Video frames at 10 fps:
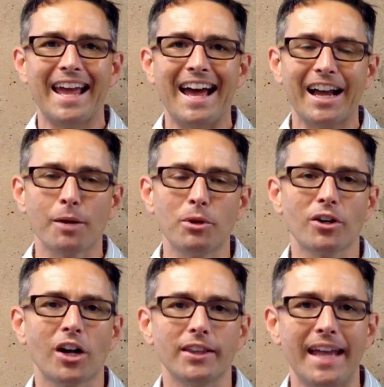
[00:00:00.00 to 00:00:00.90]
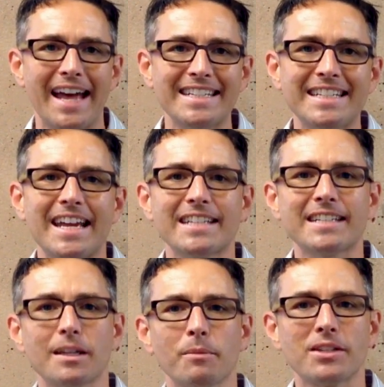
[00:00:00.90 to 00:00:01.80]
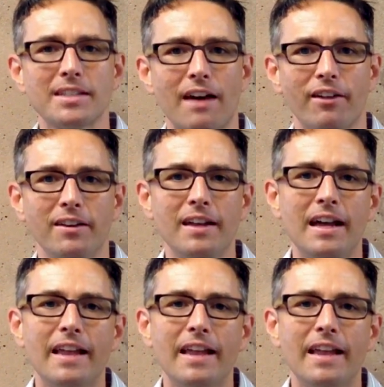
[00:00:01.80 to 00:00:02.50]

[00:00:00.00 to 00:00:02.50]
a computer called an SDS Sigma 7.